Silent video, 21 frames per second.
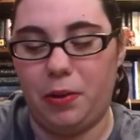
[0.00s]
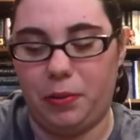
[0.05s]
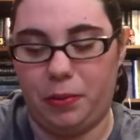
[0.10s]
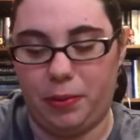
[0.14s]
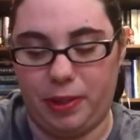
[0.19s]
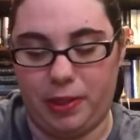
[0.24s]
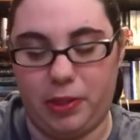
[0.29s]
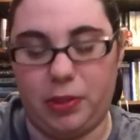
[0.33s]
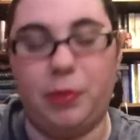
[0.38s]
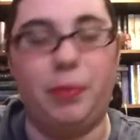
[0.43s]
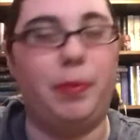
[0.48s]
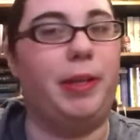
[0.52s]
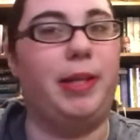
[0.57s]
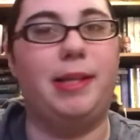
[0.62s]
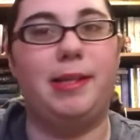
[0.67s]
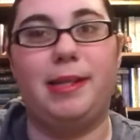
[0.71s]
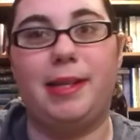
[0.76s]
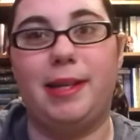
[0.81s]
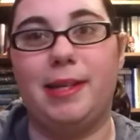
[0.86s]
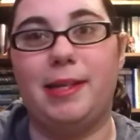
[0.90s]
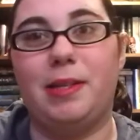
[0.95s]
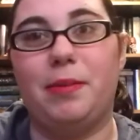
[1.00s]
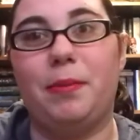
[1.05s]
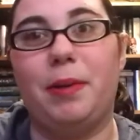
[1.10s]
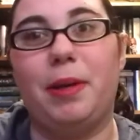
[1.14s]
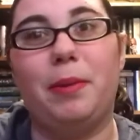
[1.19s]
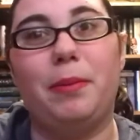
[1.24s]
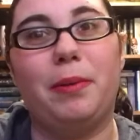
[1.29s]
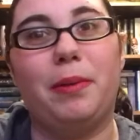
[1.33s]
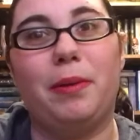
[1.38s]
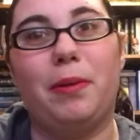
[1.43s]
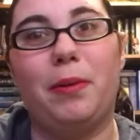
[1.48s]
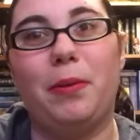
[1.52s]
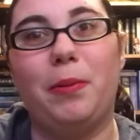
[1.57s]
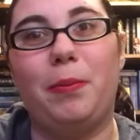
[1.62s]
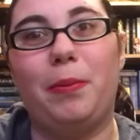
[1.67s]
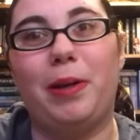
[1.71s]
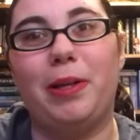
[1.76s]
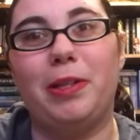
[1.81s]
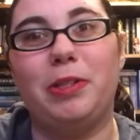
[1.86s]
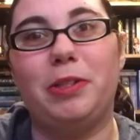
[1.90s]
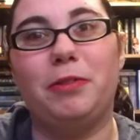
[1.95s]
which means he has to mate with a whole
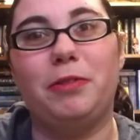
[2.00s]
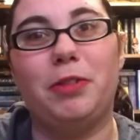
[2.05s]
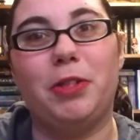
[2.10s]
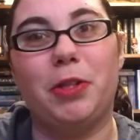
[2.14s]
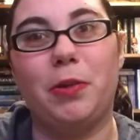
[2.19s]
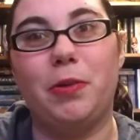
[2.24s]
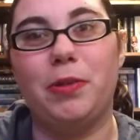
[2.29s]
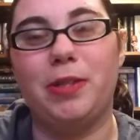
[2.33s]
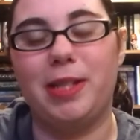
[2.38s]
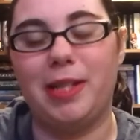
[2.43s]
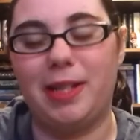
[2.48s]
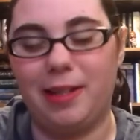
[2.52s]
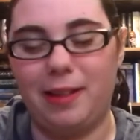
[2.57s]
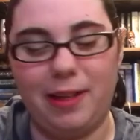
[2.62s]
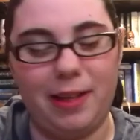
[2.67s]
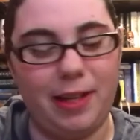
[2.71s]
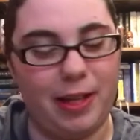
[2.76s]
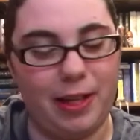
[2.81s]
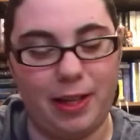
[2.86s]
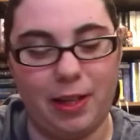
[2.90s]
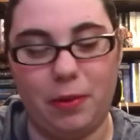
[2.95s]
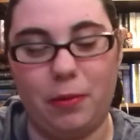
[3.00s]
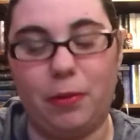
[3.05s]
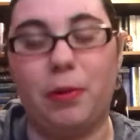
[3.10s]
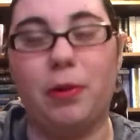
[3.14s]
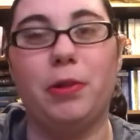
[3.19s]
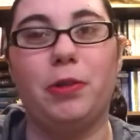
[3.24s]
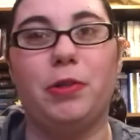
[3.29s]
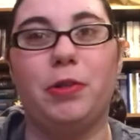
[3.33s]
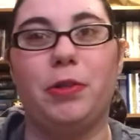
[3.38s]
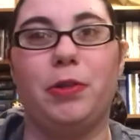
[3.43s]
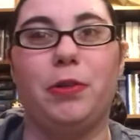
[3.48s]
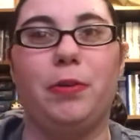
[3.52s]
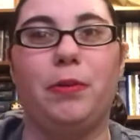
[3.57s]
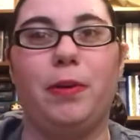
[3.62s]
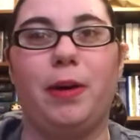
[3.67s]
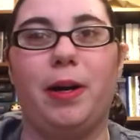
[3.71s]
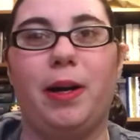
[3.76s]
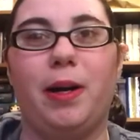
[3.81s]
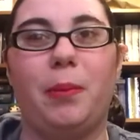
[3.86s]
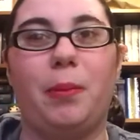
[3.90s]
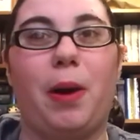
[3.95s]
bunch of chosen in order to
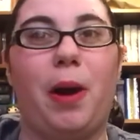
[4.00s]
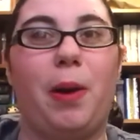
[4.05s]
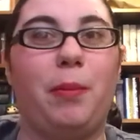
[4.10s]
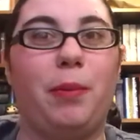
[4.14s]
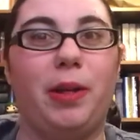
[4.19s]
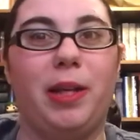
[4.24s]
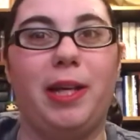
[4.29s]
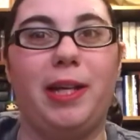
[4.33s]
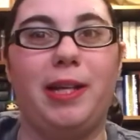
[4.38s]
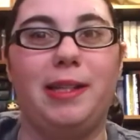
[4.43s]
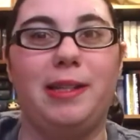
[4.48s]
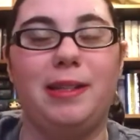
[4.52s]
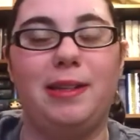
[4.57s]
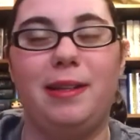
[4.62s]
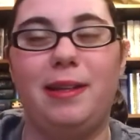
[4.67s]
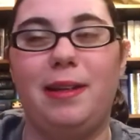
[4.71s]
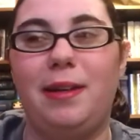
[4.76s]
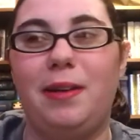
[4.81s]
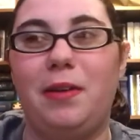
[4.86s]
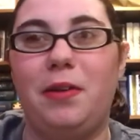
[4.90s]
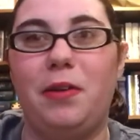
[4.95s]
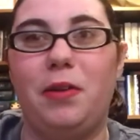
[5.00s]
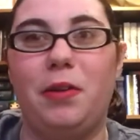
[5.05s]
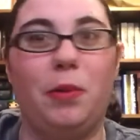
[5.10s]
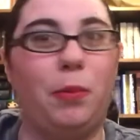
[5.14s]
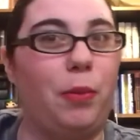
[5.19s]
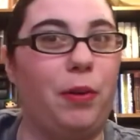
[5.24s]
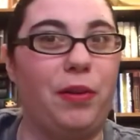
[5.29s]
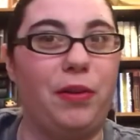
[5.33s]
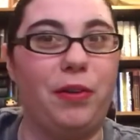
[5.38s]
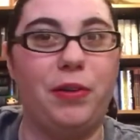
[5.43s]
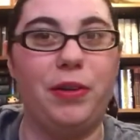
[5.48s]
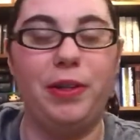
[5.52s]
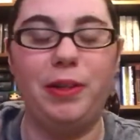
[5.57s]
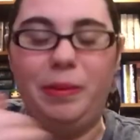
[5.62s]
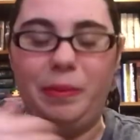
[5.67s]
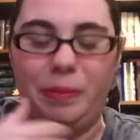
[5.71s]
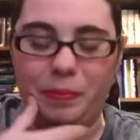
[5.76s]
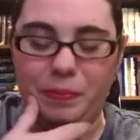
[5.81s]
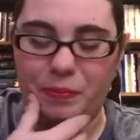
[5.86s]
populate the Brotherhood.